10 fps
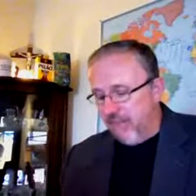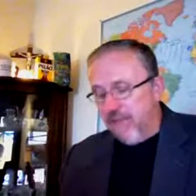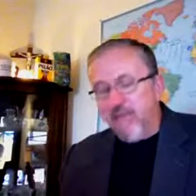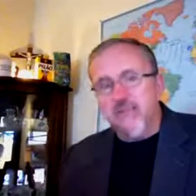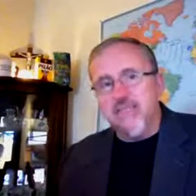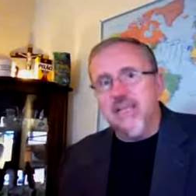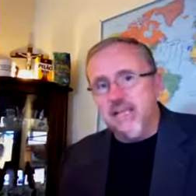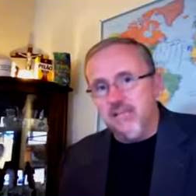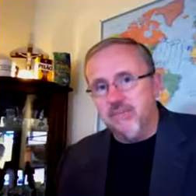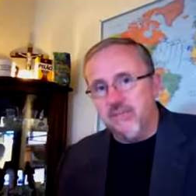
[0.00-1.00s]
it was
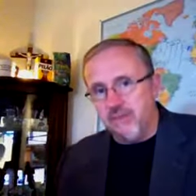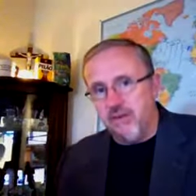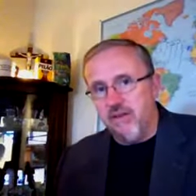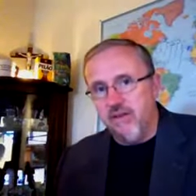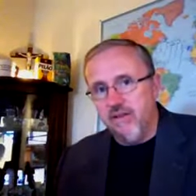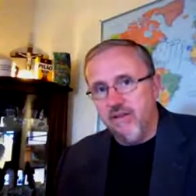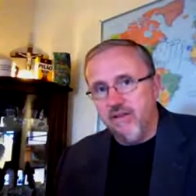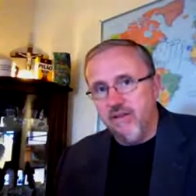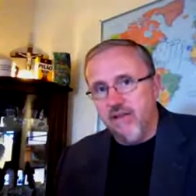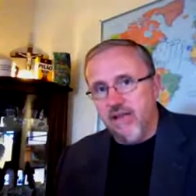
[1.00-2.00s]
Egypt's turn,
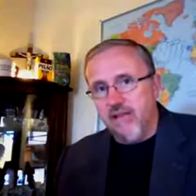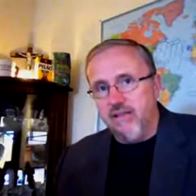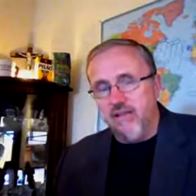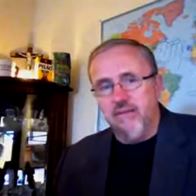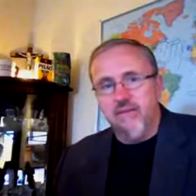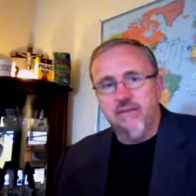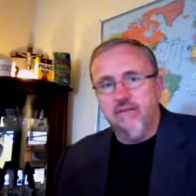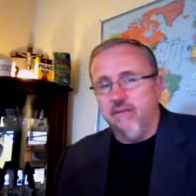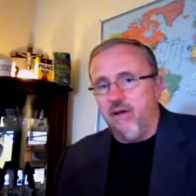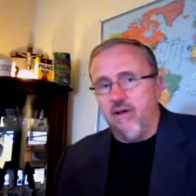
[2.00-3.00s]
and the
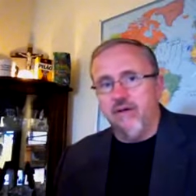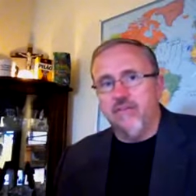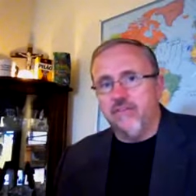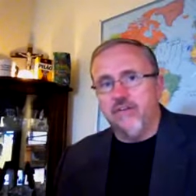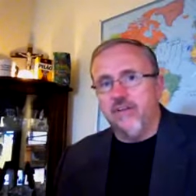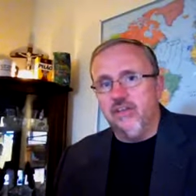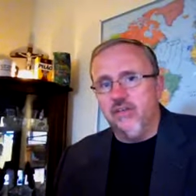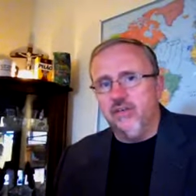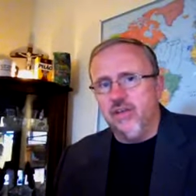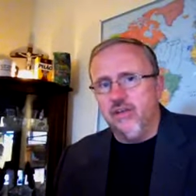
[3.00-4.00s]
long
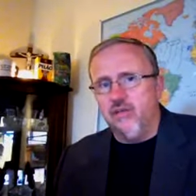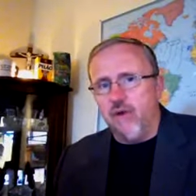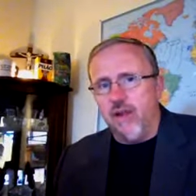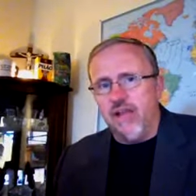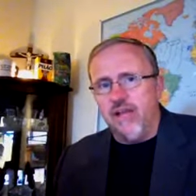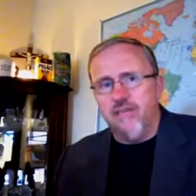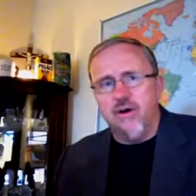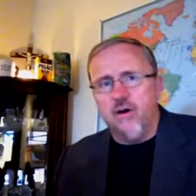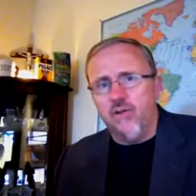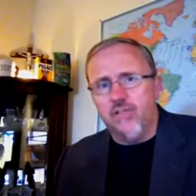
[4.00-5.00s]
32 year reign of
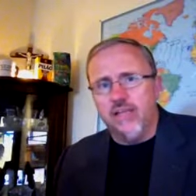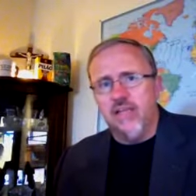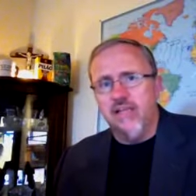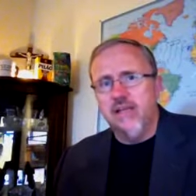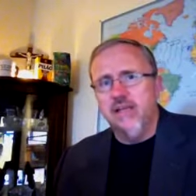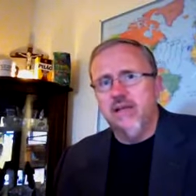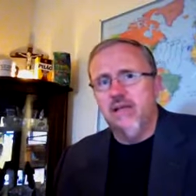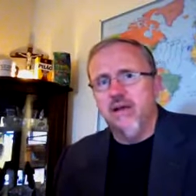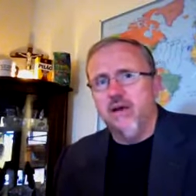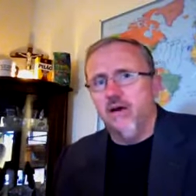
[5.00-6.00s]
Jose,
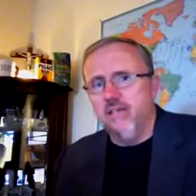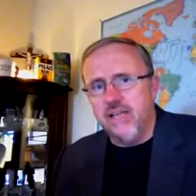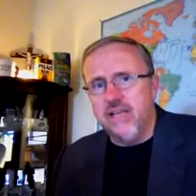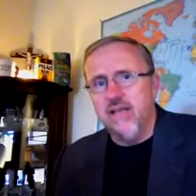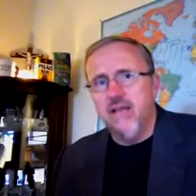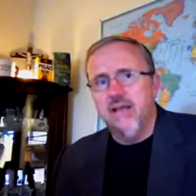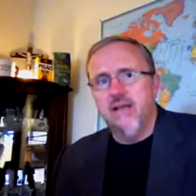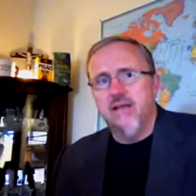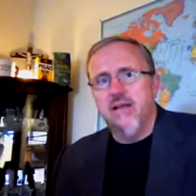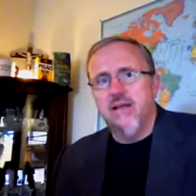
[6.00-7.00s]
Hosni
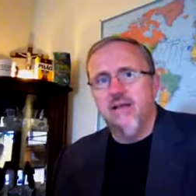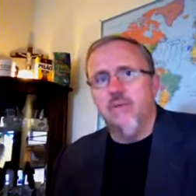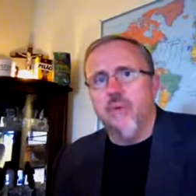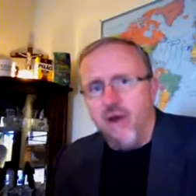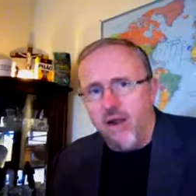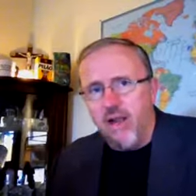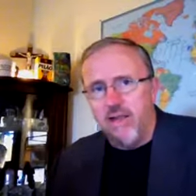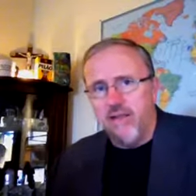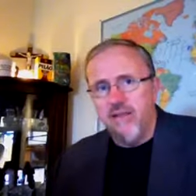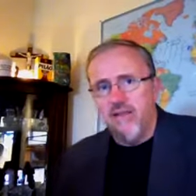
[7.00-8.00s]

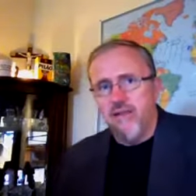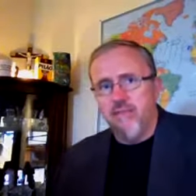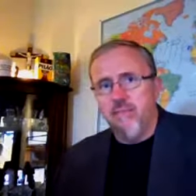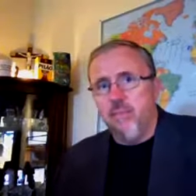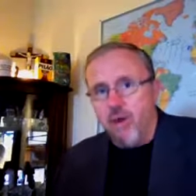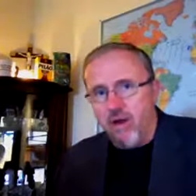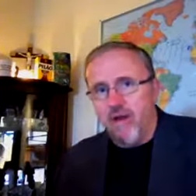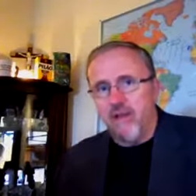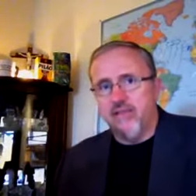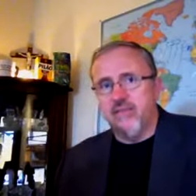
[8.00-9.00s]
Mubarak,
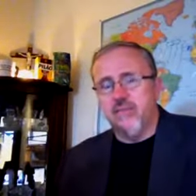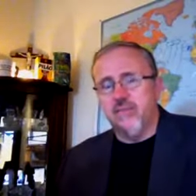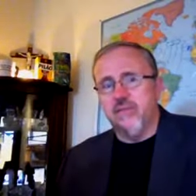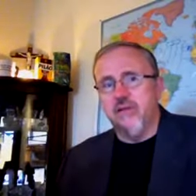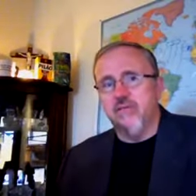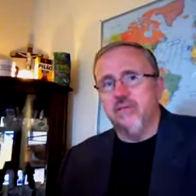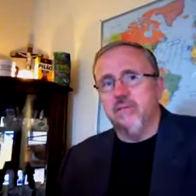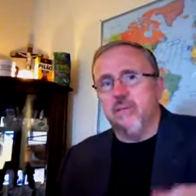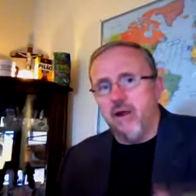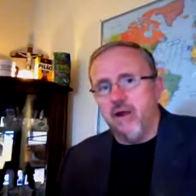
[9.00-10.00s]
Mubarak, excuse me, Jose
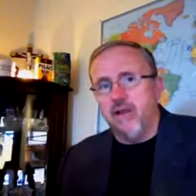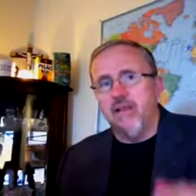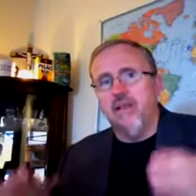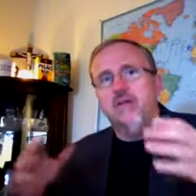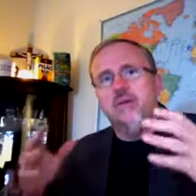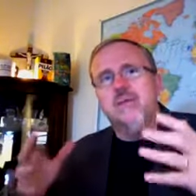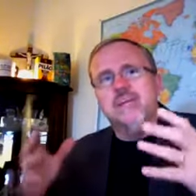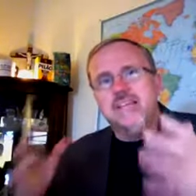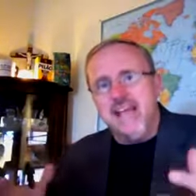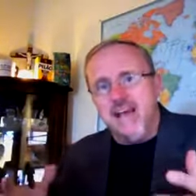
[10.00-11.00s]
Mubarak, who
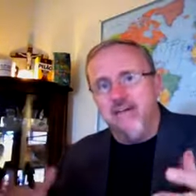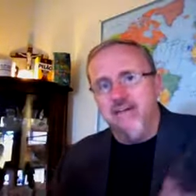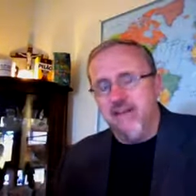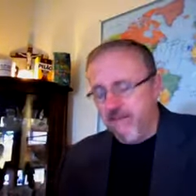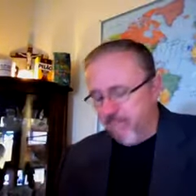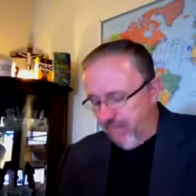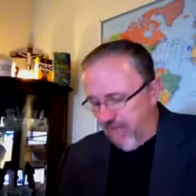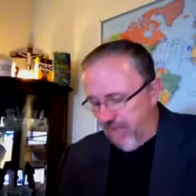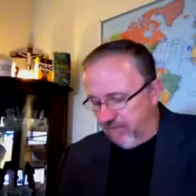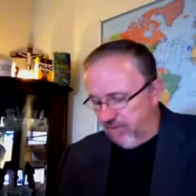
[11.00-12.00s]
went down
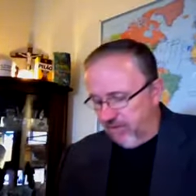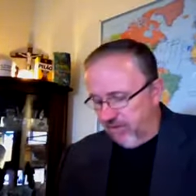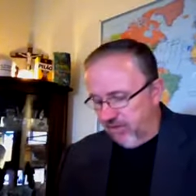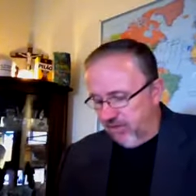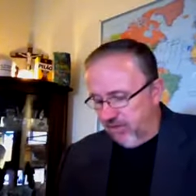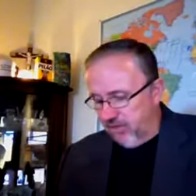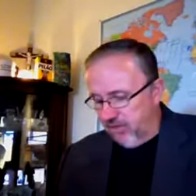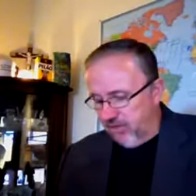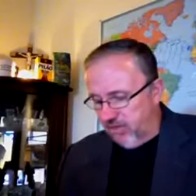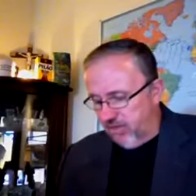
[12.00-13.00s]
after
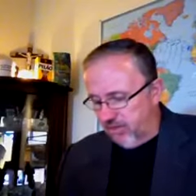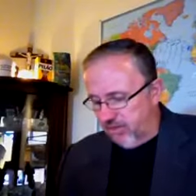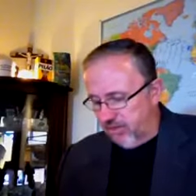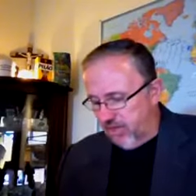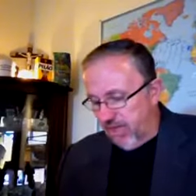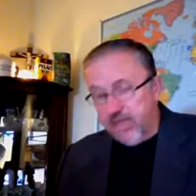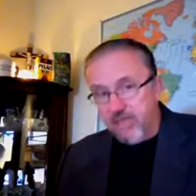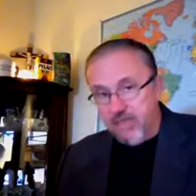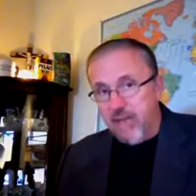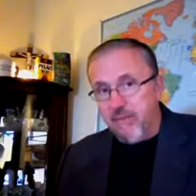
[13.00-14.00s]
32 years and
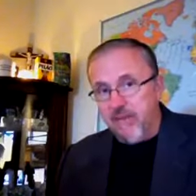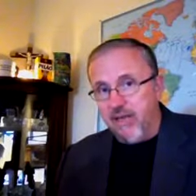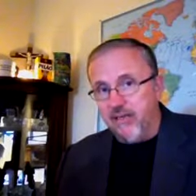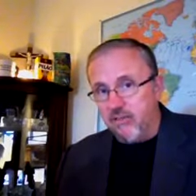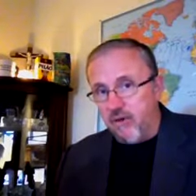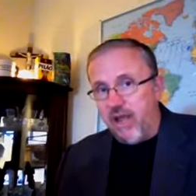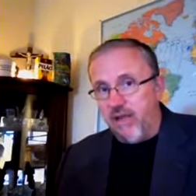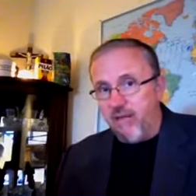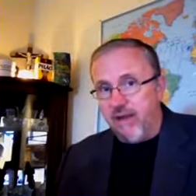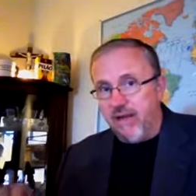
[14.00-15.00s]
is now being on
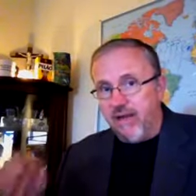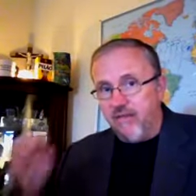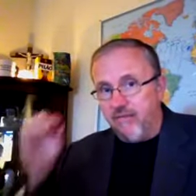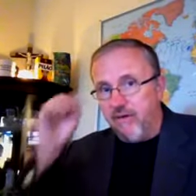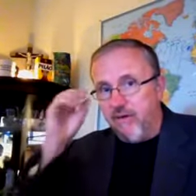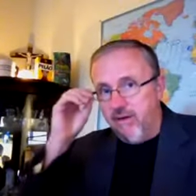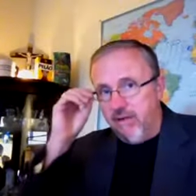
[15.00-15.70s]
trial right now for